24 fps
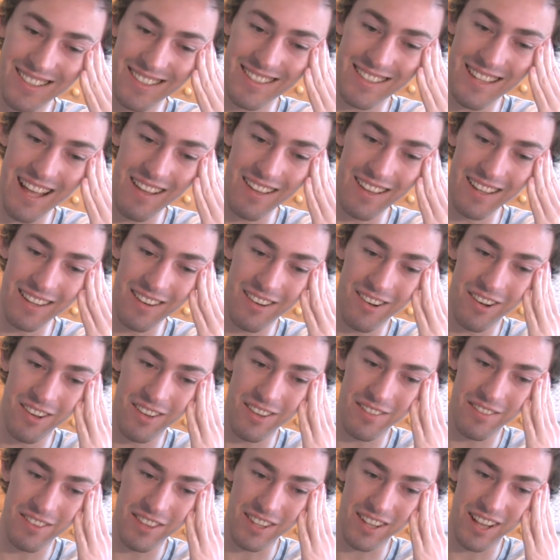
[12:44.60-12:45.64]
telling all
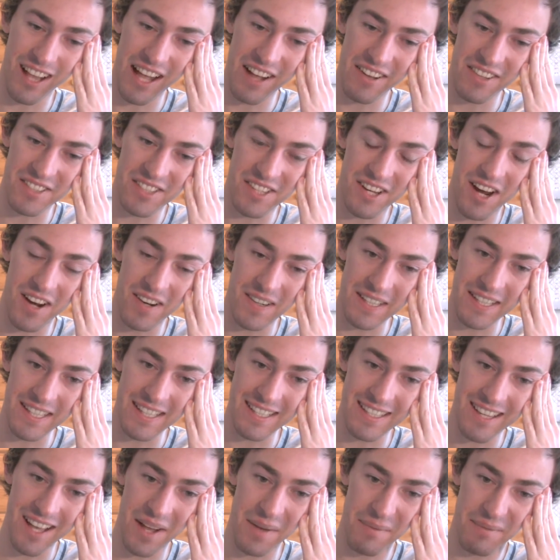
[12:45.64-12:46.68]
of the clowns to hurry
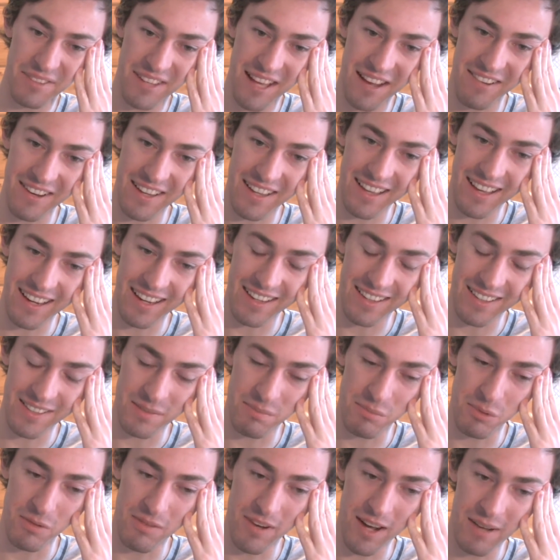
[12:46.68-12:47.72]
this up, so that way they can
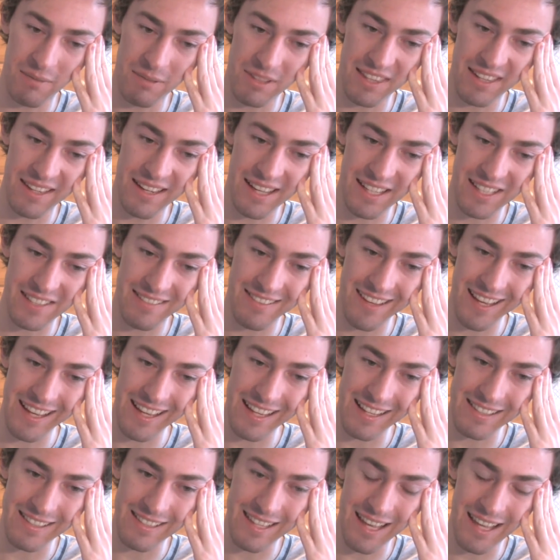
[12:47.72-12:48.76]
just move on with the next
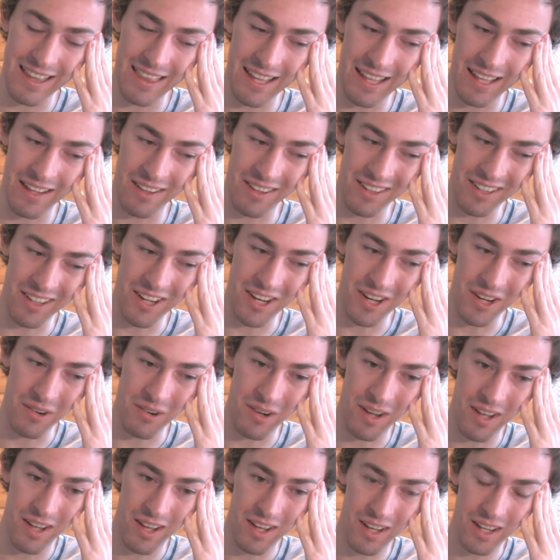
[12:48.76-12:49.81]
phase. And then, you know,
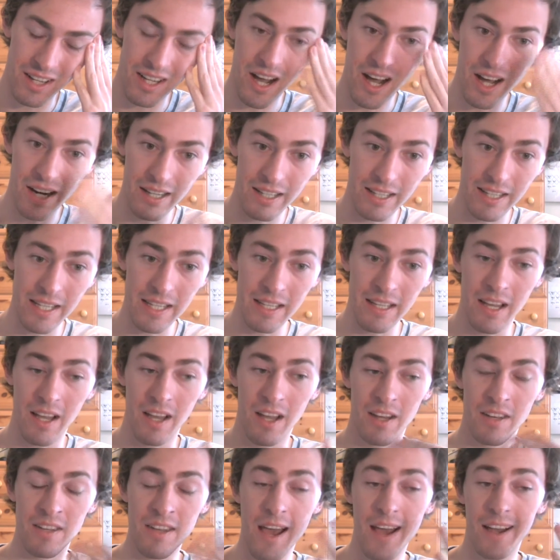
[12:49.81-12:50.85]
Kaneki
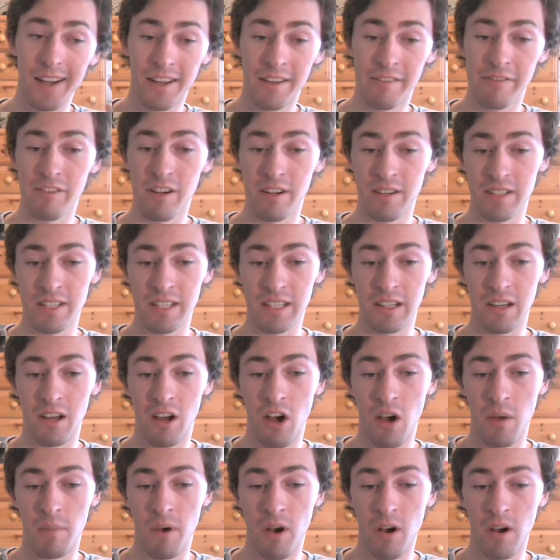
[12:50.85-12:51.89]
not confronting
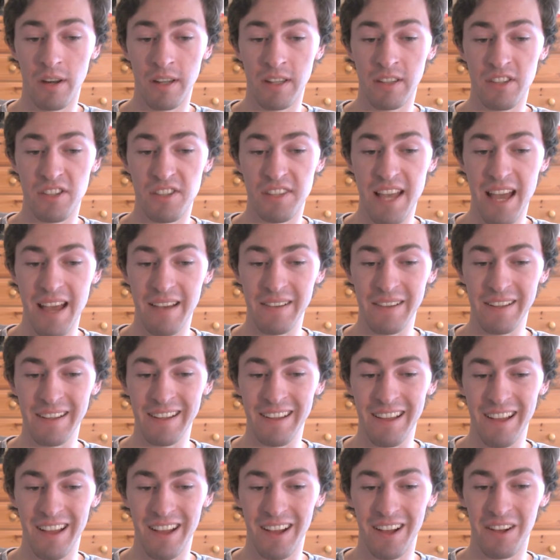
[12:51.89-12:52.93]
Amon and just having
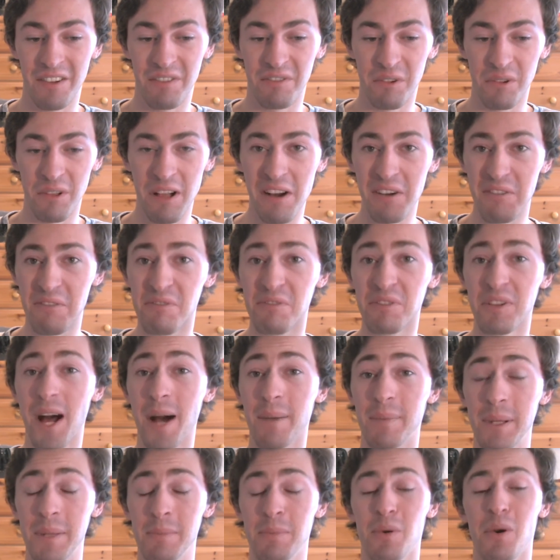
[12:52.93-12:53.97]
a full-out
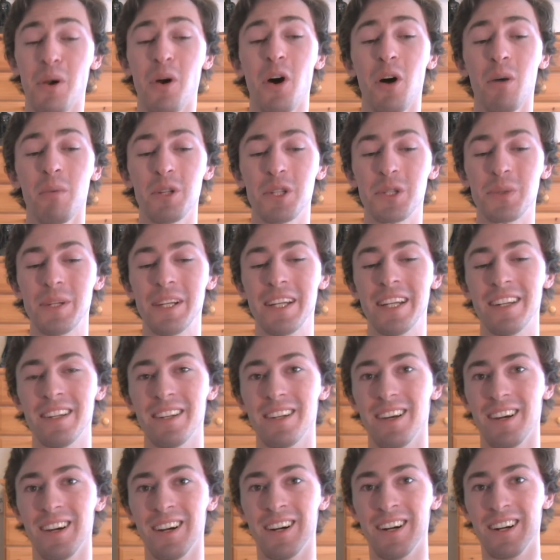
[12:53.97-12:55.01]
floppy brawl between
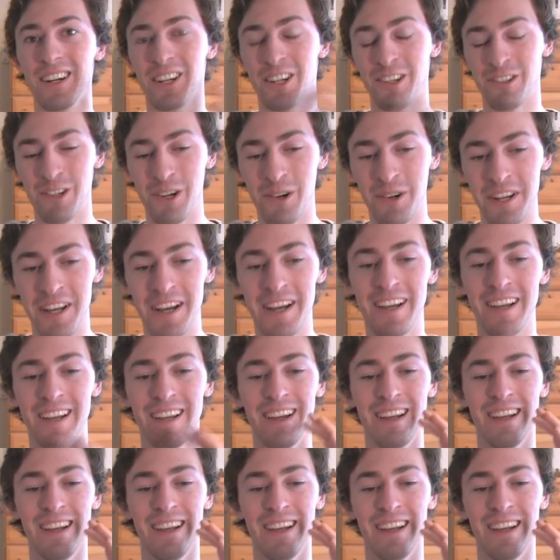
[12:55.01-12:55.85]
Corona,